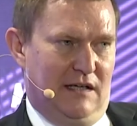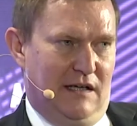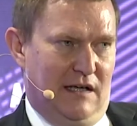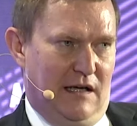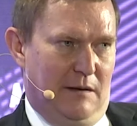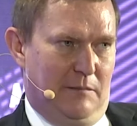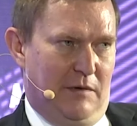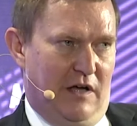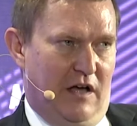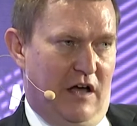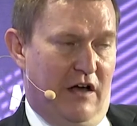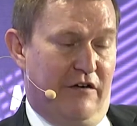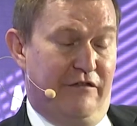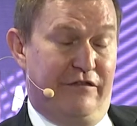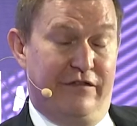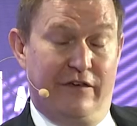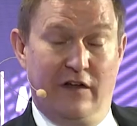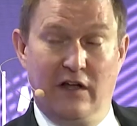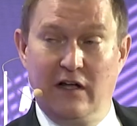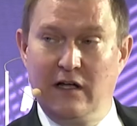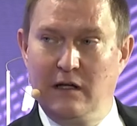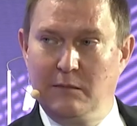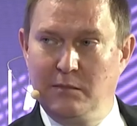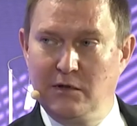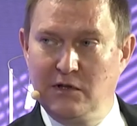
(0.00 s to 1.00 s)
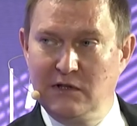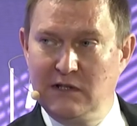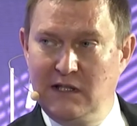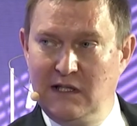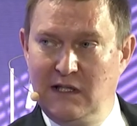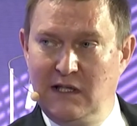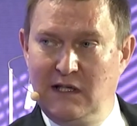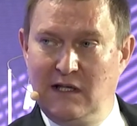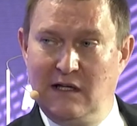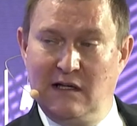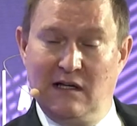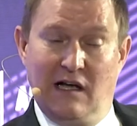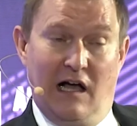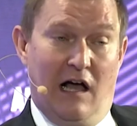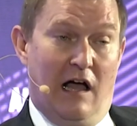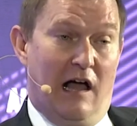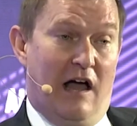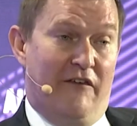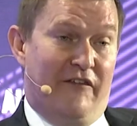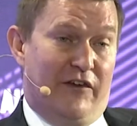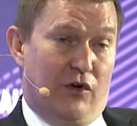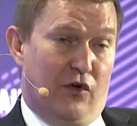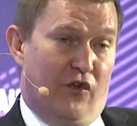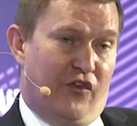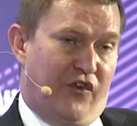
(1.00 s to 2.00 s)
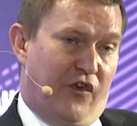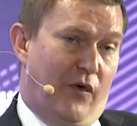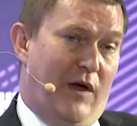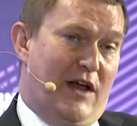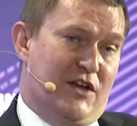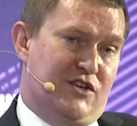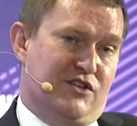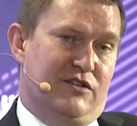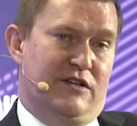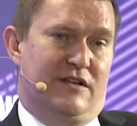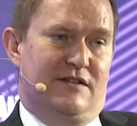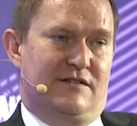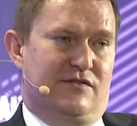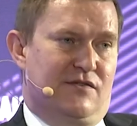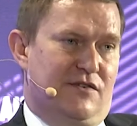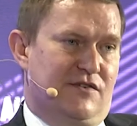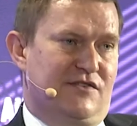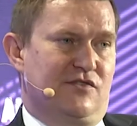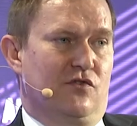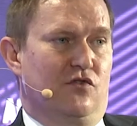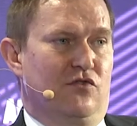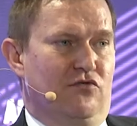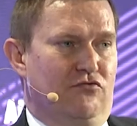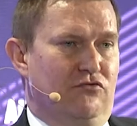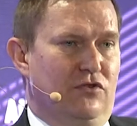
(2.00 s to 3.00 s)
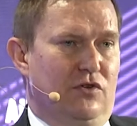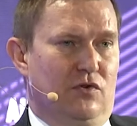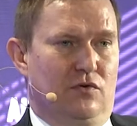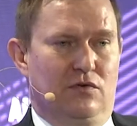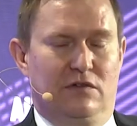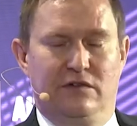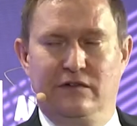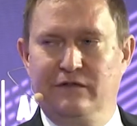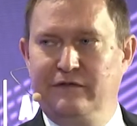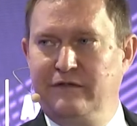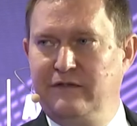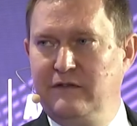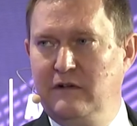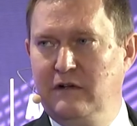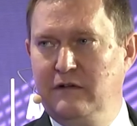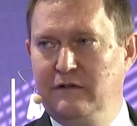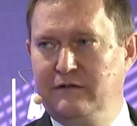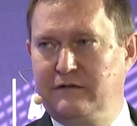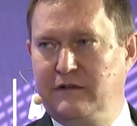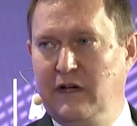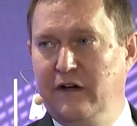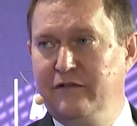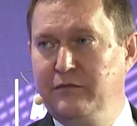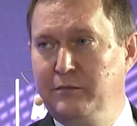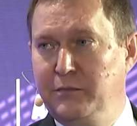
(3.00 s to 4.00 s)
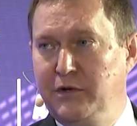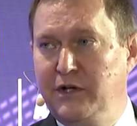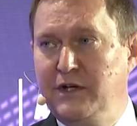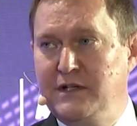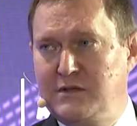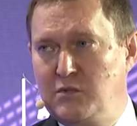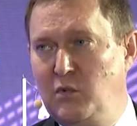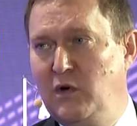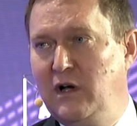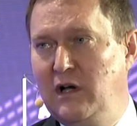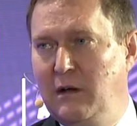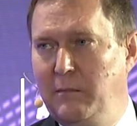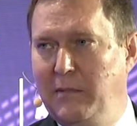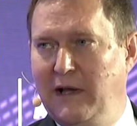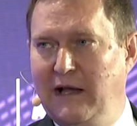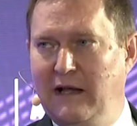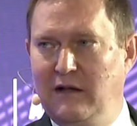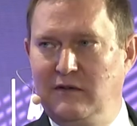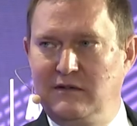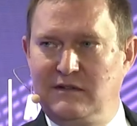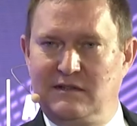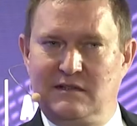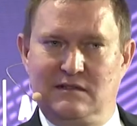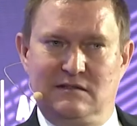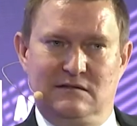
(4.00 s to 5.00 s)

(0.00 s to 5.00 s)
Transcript: are viable. And then also actually you sort of saw the role of government as well about